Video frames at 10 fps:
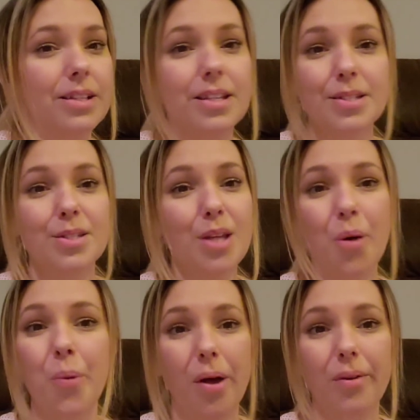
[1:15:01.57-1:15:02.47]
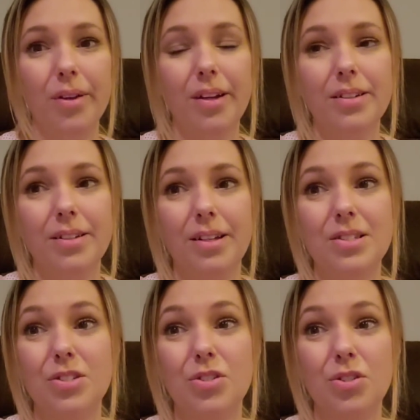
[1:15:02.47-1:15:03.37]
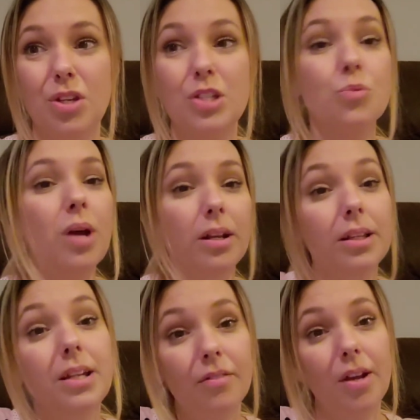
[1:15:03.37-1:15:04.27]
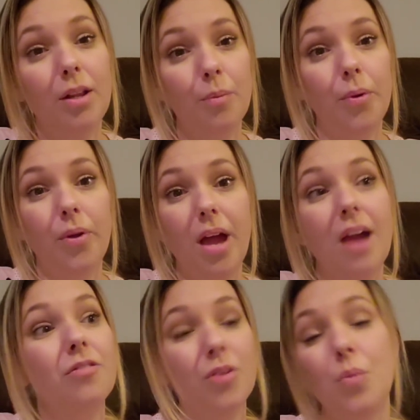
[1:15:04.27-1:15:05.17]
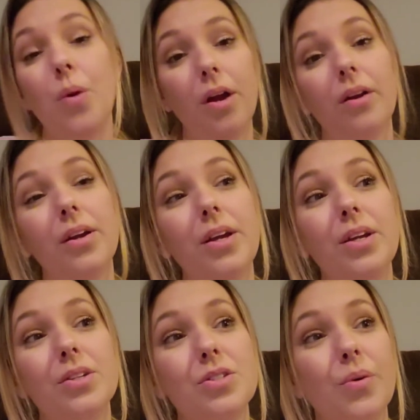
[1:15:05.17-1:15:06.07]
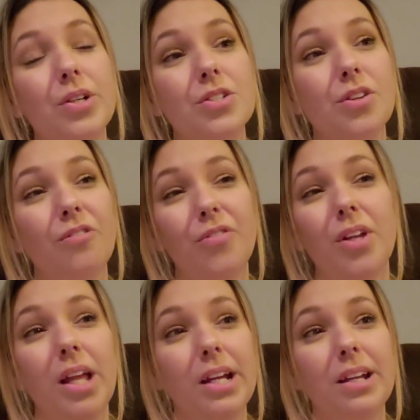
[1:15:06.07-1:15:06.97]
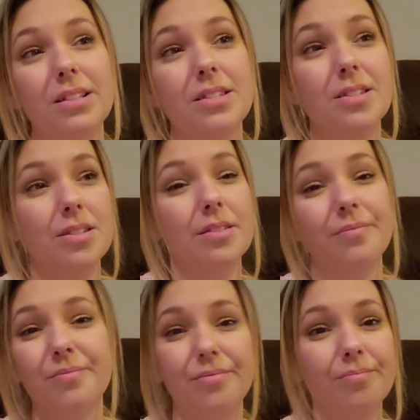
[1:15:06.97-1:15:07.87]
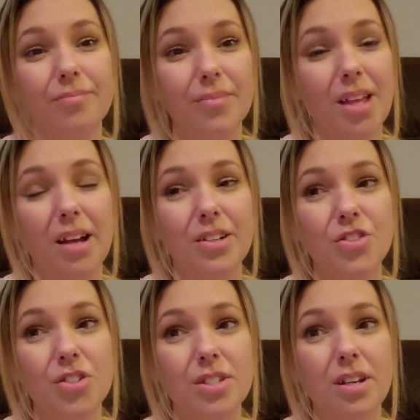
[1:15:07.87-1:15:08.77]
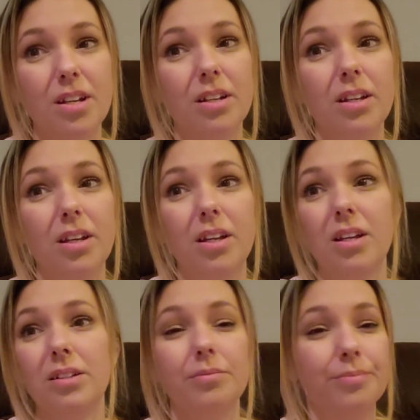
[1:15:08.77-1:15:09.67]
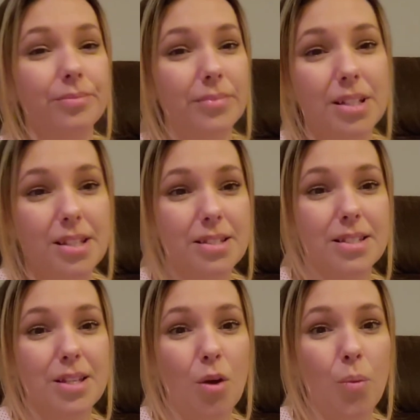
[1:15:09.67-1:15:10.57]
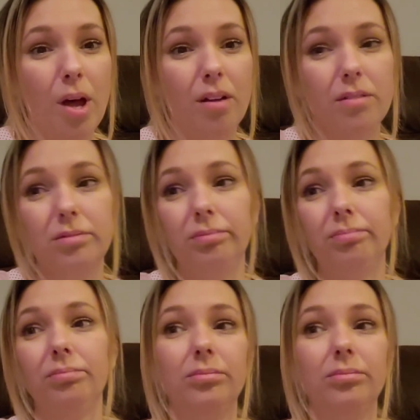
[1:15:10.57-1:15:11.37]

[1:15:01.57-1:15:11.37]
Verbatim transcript: it doesn't sell well. It, it's, it's readily available everywhere. So I just don't feel like it's that interesting. It doesn't sell well.